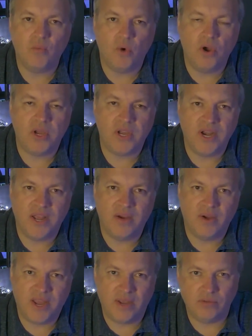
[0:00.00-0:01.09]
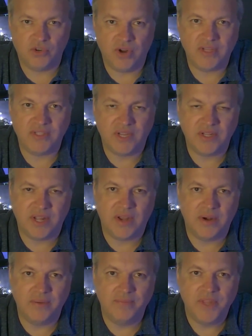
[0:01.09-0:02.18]
working out how tricks are
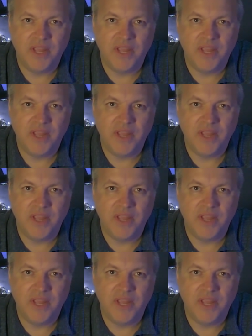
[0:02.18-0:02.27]
done,